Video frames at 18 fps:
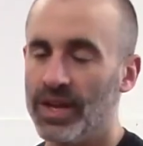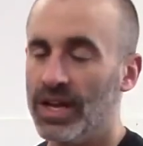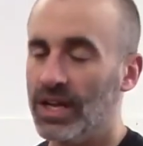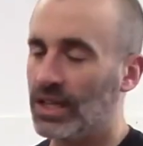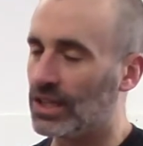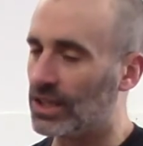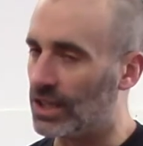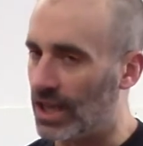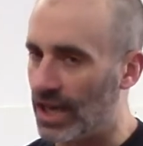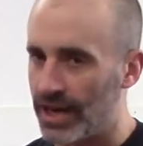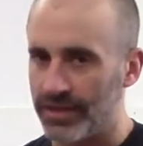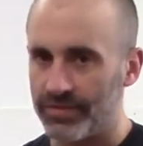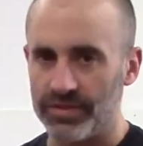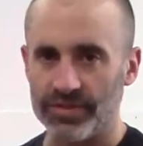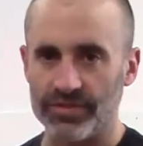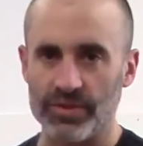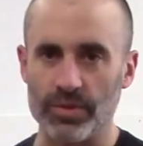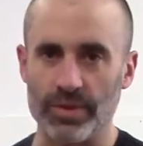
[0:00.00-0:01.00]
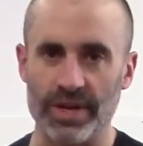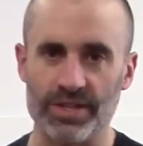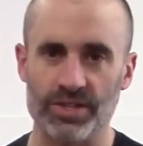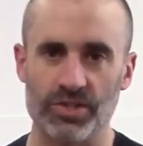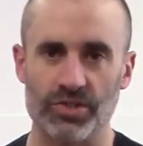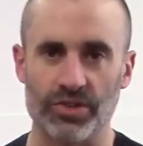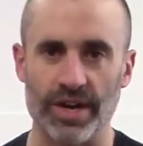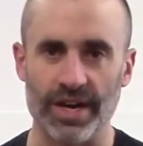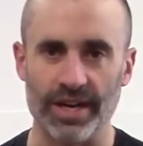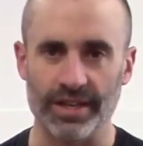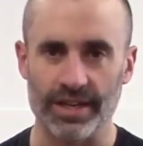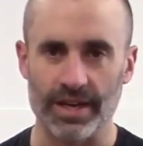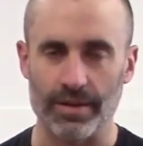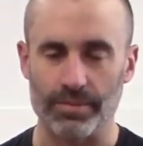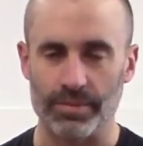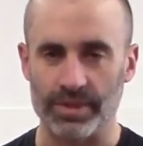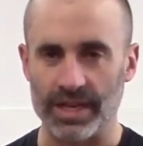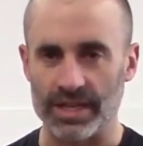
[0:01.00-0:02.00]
A lot of different ways of training that.